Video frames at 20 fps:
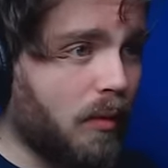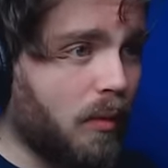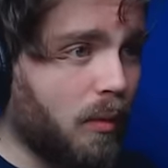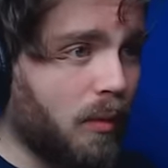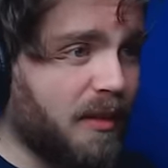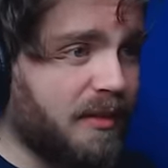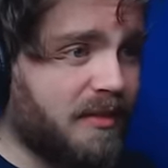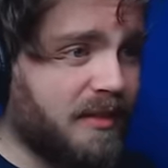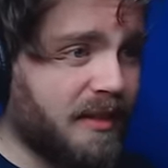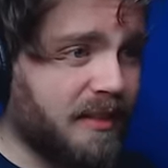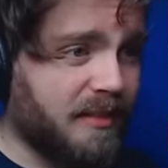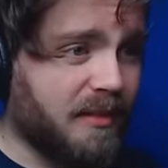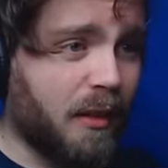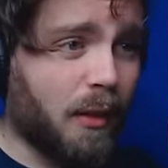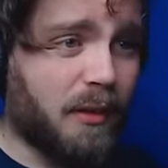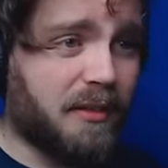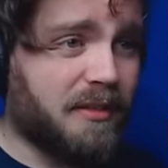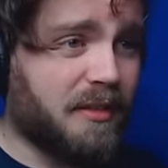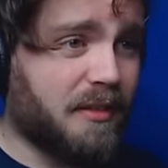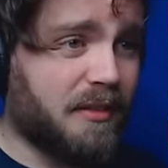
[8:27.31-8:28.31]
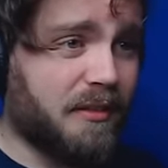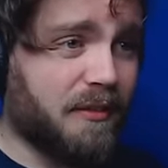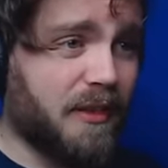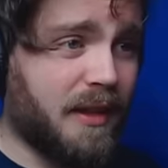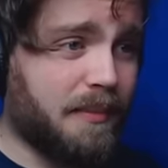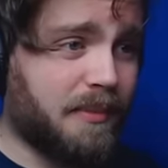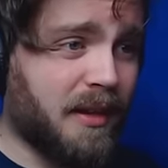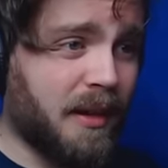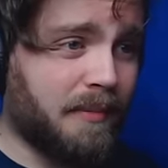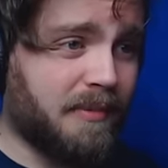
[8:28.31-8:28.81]
What is this? Oh, it's just a
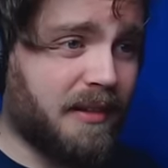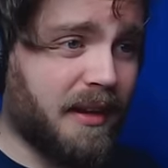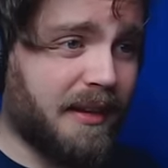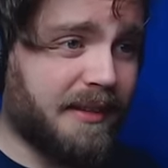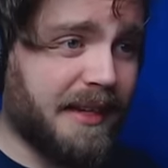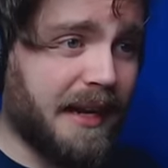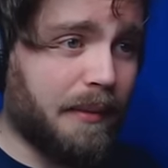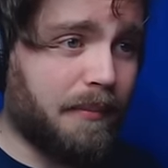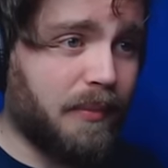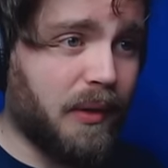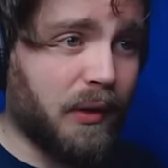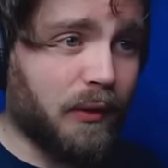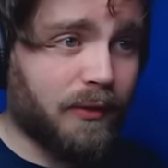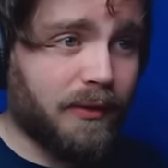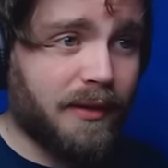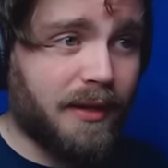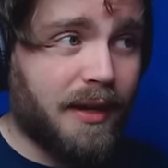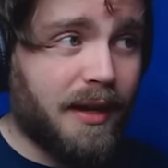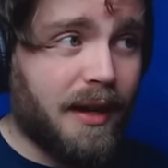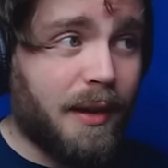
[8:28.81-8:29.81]
flipped upside down boat.